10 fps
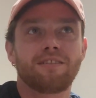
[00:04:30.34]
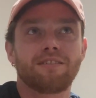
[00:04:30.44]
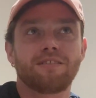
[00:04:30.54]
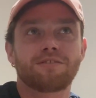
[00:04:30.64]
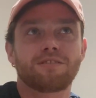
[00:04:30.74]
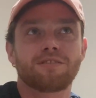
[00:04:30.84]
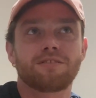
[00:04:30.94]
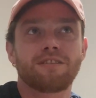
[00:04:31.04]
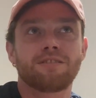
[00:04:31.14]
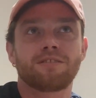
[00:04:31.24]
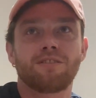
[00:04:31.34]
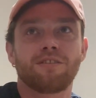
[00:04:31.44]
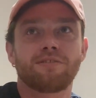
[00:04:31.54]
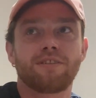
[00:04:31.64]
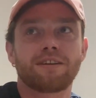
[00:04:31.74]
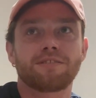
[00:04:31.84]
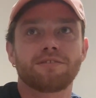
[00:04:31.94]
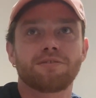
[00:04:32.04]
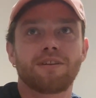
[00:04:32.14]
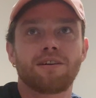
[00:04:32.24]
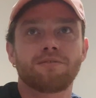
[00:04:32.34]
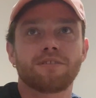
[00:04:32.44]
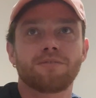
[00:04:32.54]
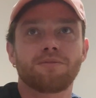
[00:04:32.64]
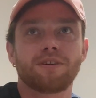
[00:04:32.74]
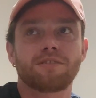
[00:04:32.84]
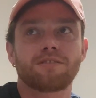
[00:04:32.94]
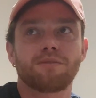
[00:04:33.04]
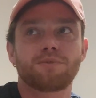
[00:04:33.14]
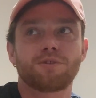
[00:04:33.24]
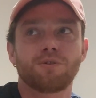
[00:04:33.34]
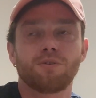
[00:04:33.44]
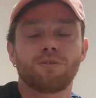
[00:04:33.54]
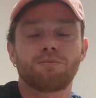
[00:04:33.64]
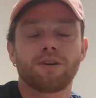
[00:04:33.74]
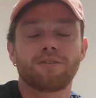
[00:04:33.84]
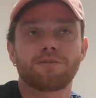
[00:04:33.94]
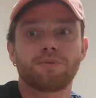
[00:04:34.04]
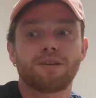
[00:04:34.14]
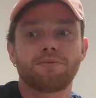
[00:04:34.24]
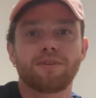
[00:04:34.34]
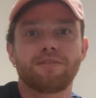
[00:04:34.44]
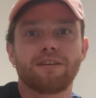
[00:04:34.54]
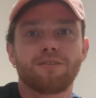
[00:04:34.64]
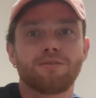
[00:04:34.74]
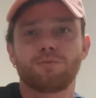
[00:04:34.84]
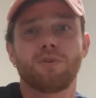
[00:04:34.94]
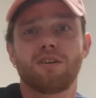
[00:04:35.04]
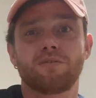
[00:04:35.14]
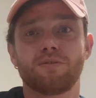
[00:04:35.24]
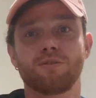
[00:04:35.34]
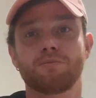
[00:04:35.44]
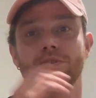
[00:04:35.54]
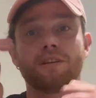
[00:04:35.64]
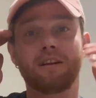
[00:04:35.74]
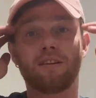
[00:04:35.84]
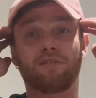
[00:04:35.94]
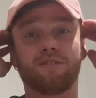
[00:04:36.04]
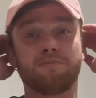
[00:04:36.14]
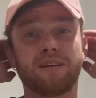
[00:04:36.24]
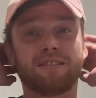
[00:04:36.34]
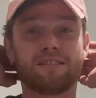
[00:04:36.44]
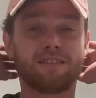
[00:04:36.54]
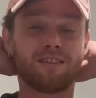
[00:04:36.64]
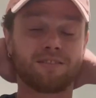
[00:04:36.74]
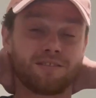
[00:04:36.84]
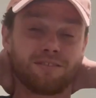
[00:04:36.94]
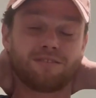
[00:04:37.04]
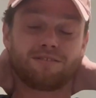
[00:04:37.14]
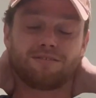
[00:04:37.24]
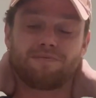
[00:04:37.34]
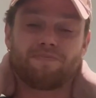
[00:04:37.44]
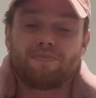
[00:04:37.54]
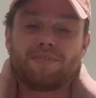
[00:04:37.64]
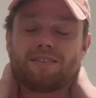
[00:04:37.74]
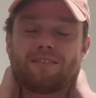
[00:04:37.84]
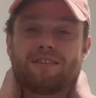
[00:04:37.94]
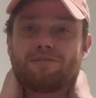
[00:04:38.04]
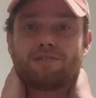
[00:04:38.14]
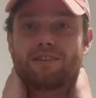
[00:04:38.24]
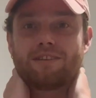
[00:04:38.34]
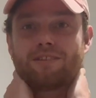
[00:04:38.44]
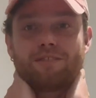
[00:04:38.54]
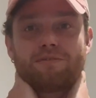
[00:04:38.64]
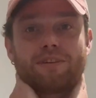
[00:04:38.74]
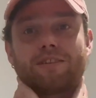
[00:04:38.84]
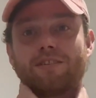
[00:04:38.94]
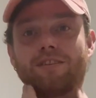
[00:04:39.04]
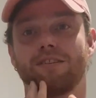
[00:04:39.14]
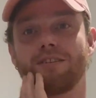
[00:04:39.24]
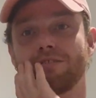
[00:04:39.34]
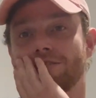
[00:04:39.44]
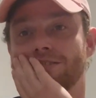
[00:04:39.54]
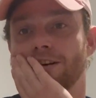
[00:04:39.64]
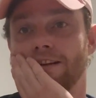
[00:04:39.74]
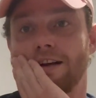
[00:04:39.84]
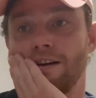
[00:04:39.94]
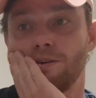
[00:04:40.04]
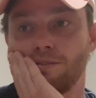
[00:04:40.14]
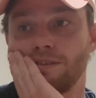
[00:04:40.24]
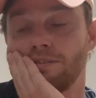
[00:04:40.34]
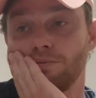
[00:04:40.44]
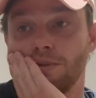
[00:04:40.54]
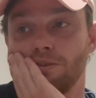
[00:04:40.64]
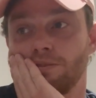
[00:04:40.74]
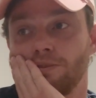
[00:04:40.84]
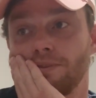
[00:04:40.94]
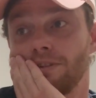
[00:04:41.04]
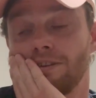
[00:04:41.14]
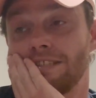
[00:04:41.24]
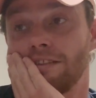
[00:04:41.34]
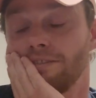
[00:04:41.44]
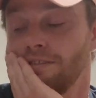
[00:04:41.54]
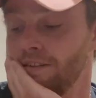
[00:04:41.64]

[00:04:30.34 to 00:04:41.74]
There's a lot of factors around it, which I'm sure, well, there's people in there who it worked for, but for me, I really don't think I just stuck it out, and well, obviously I didn't.